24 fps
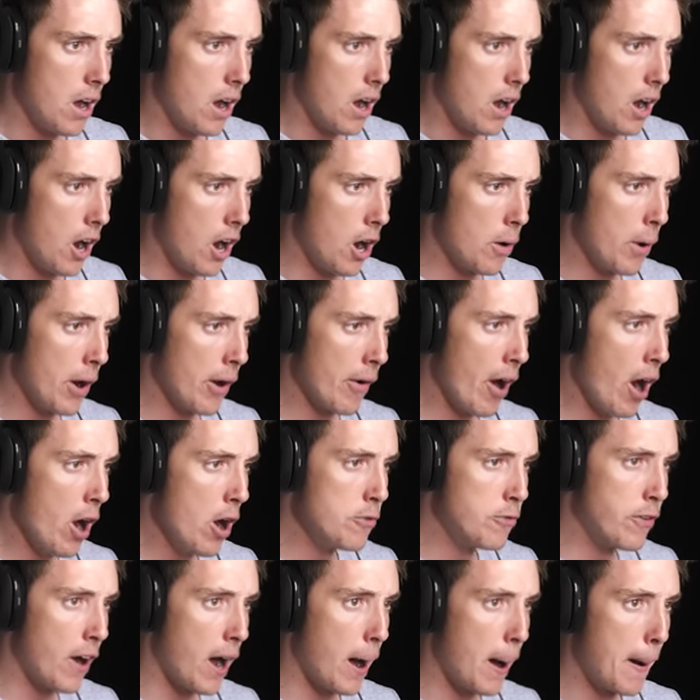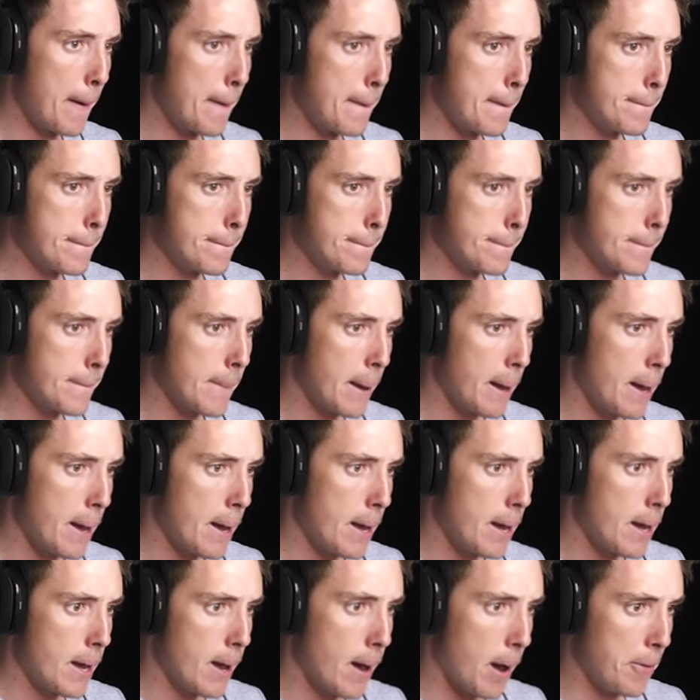Oh, we're over.
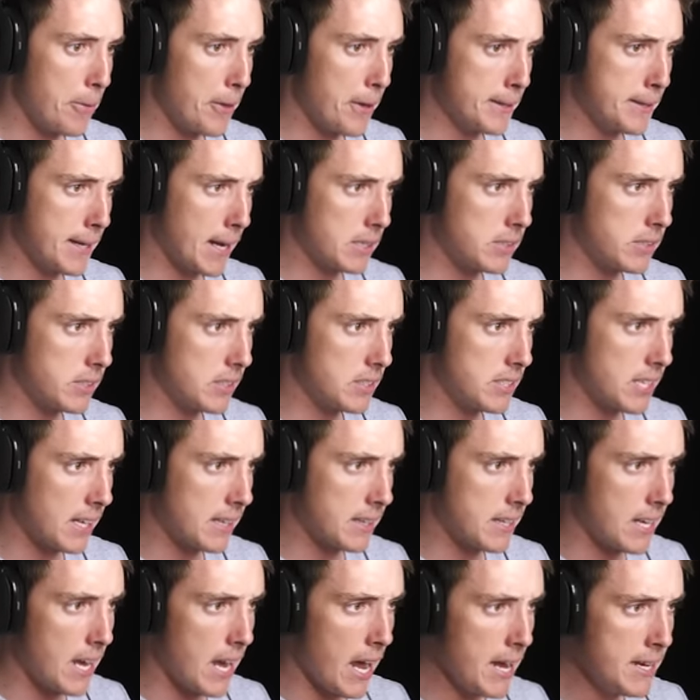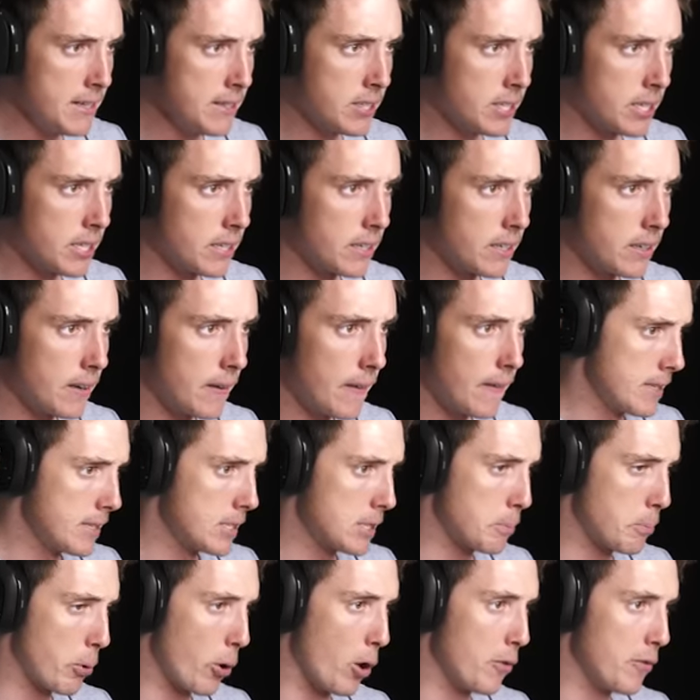I think that's... Is that the end?
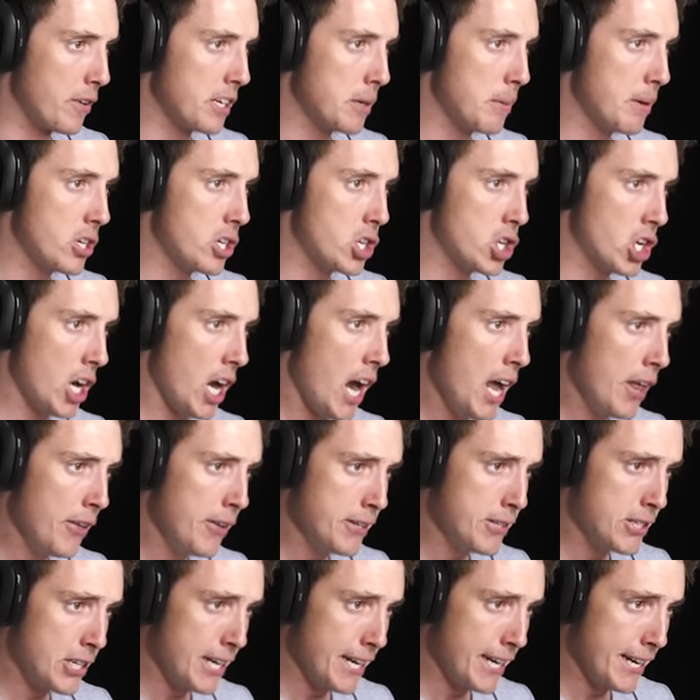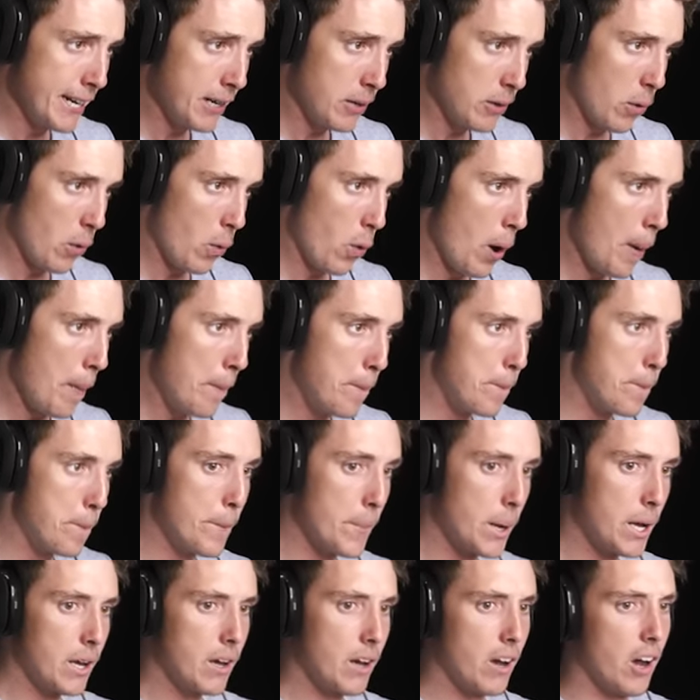It's proving to be challenging. Whoop.
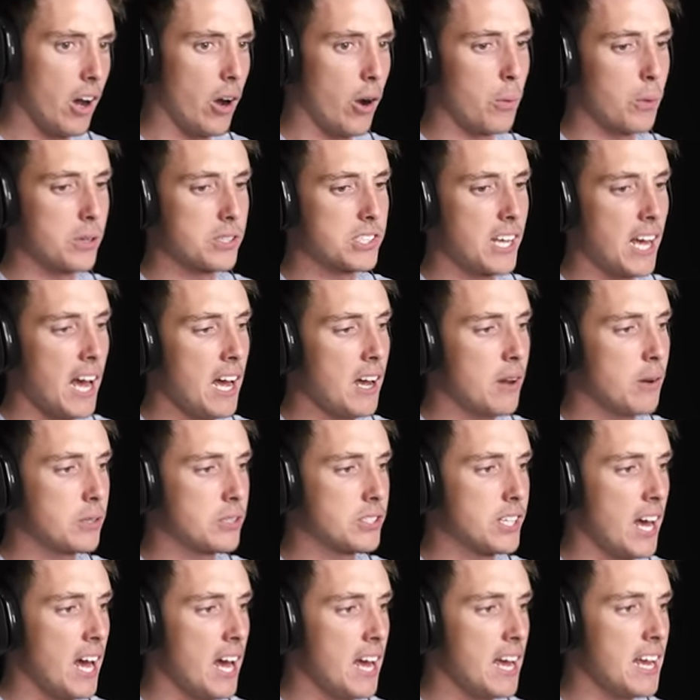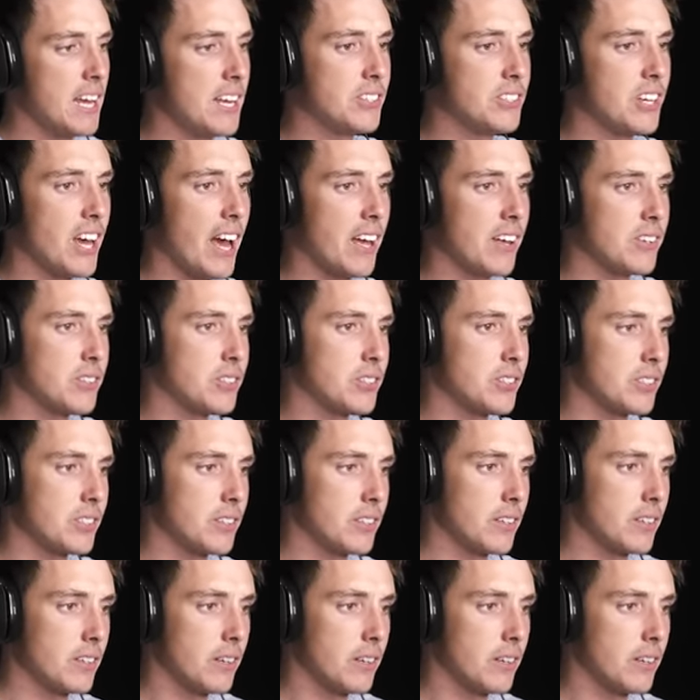Oh, was that... Was that easy as?